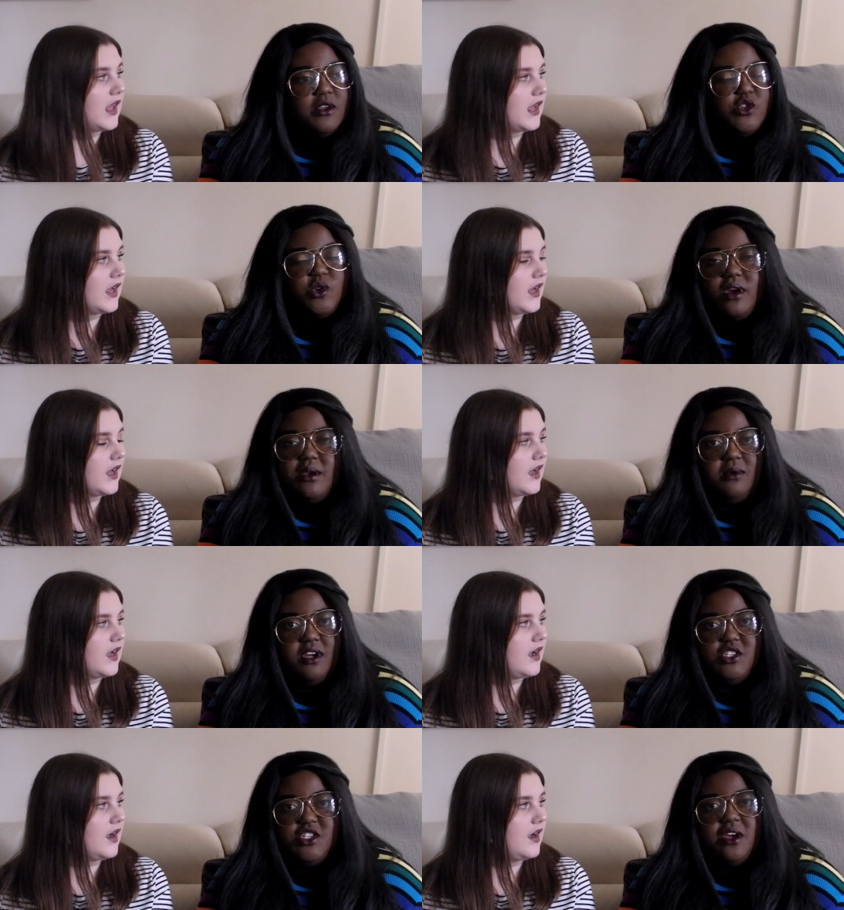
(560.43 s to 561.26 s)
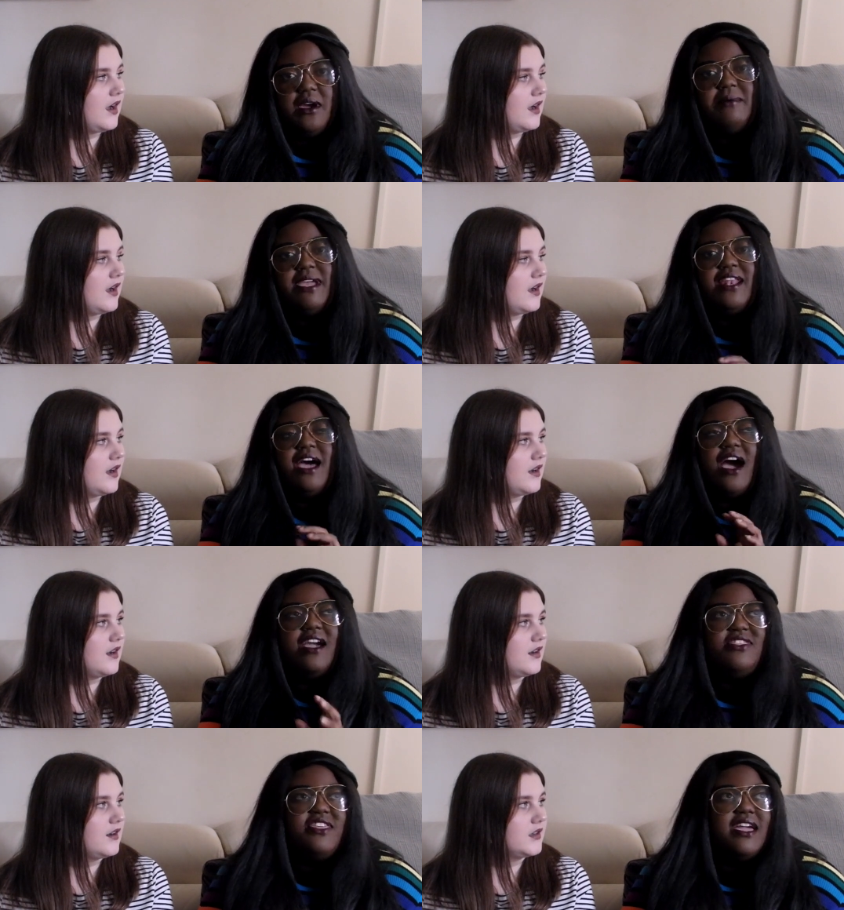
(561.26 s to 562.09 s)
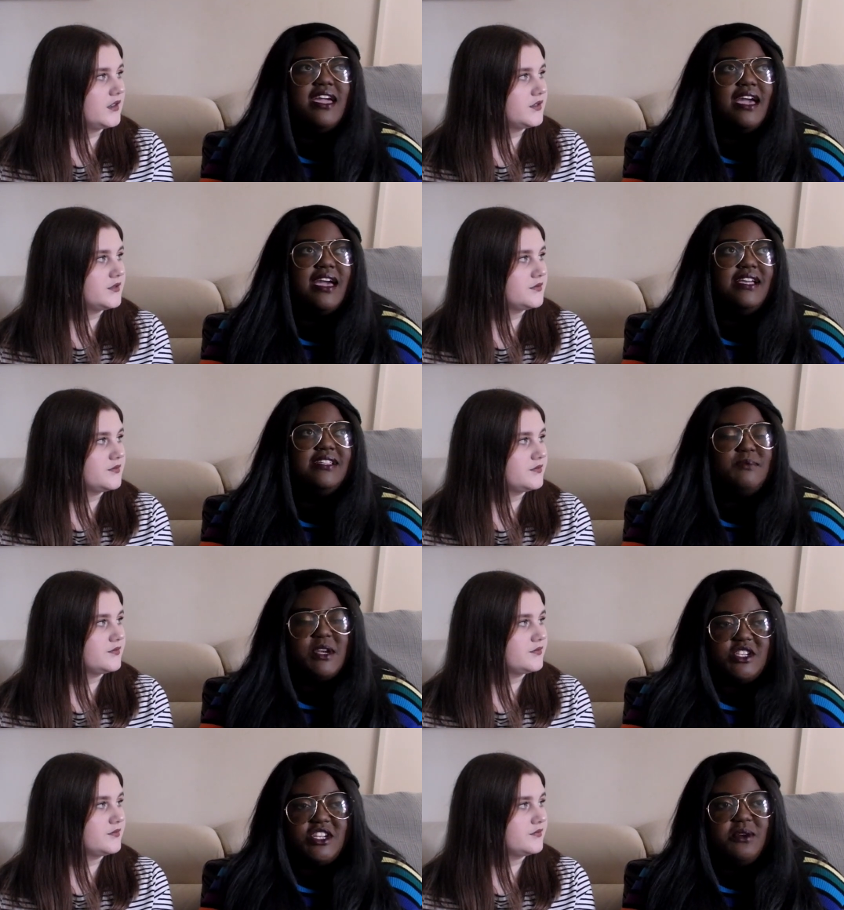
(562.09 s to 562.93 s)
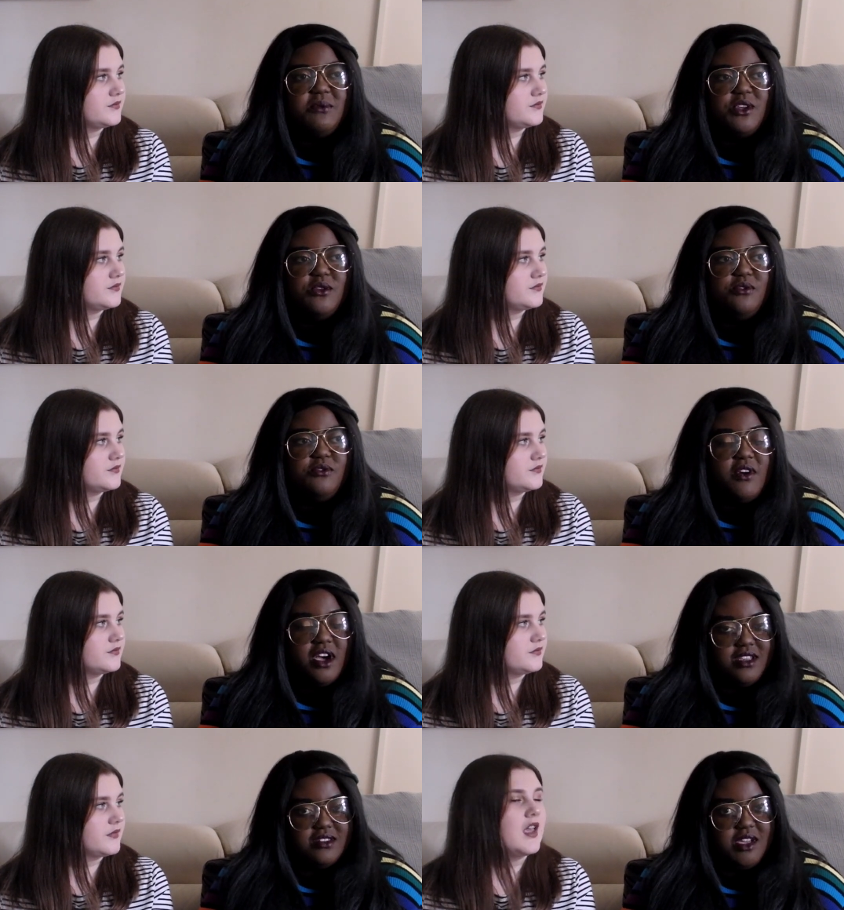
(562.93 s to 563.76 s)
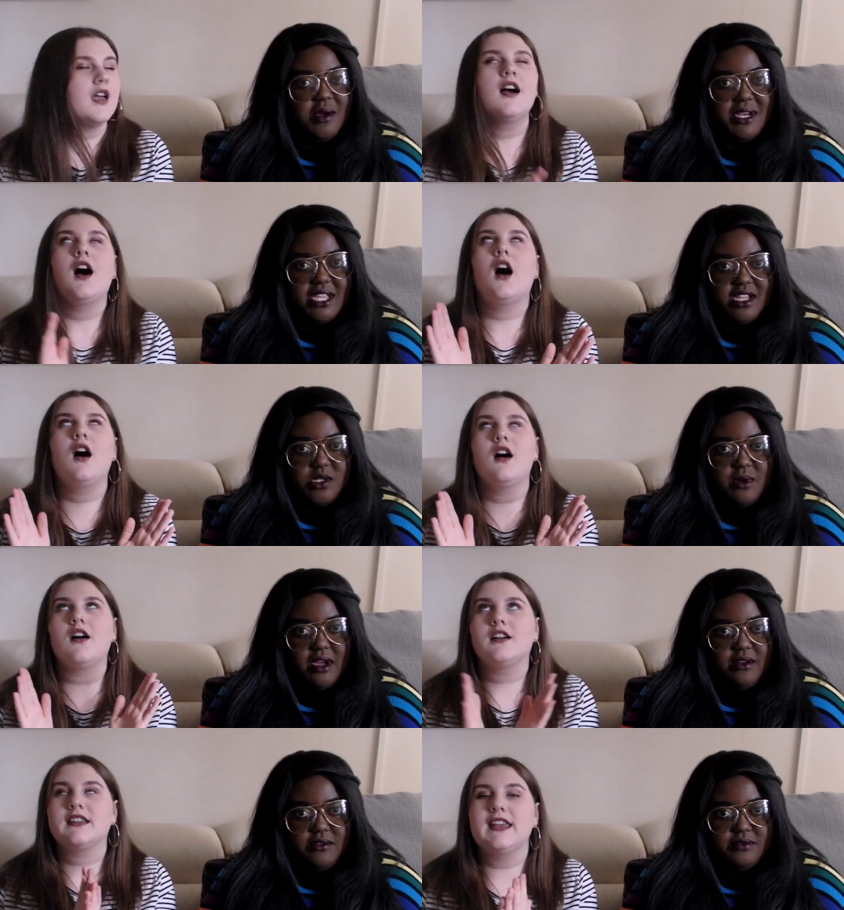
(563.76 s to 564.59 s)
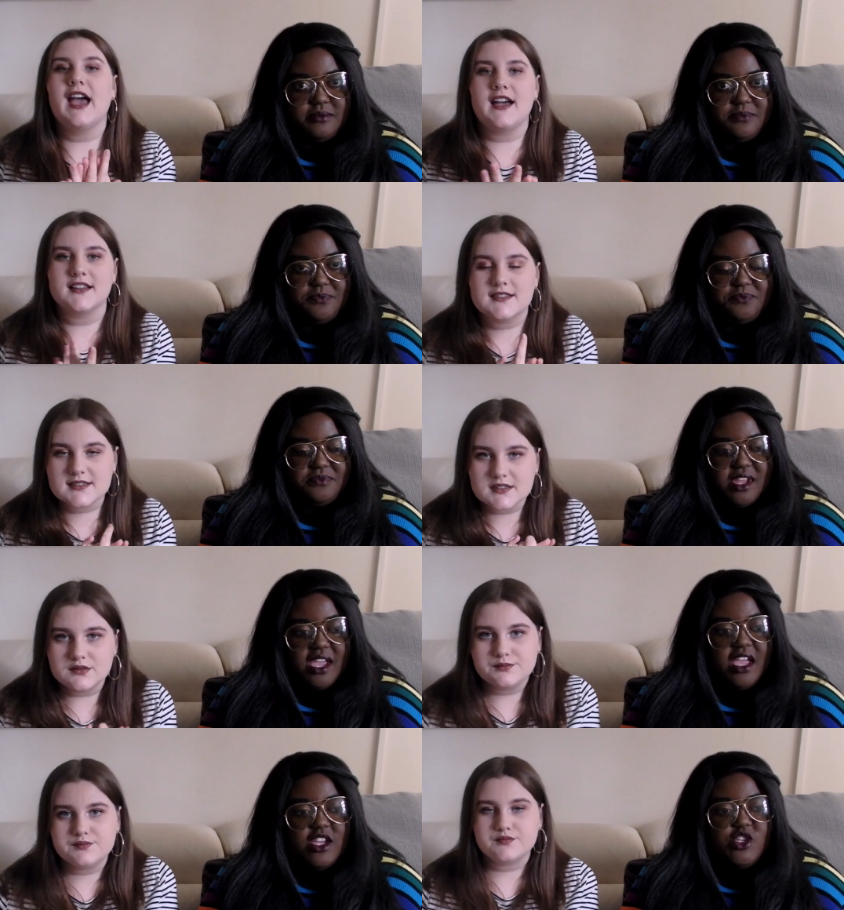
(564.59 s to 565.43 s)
Speaker 1: join one. Do you know what I mean? Like I think, especially when you first go in year. Oh yes.